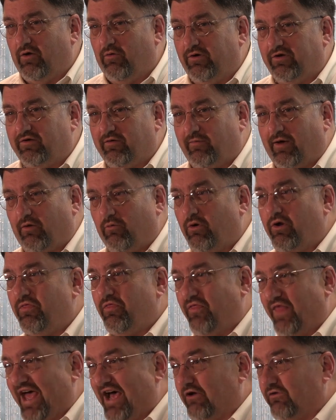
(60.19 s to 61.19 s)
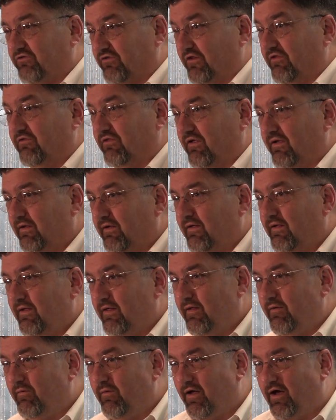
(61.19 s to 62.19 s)
I went to my 1,000th
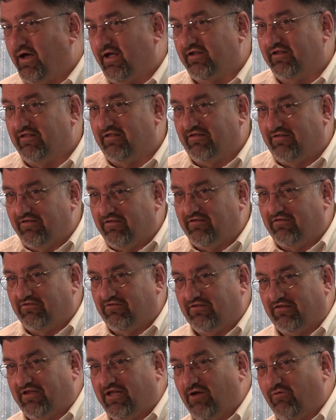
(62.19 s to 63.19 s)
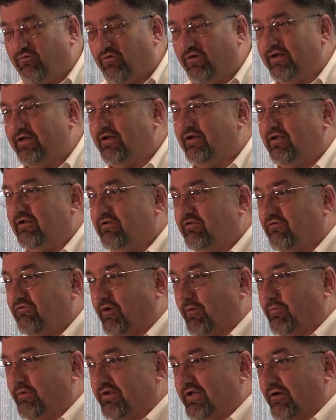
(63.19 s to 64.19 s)
different
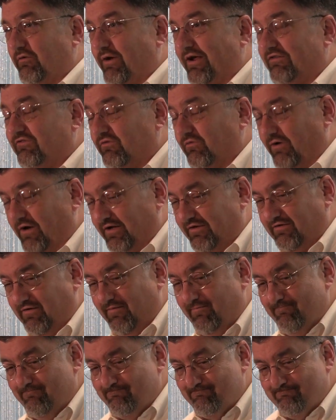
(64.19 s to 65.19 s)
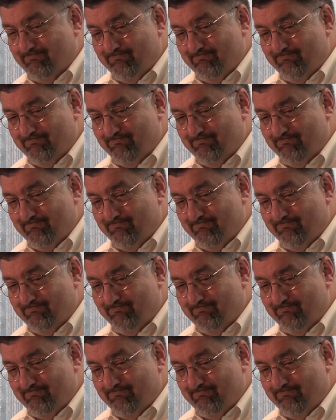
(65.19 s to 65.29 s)
Triple D restaurant. Wow.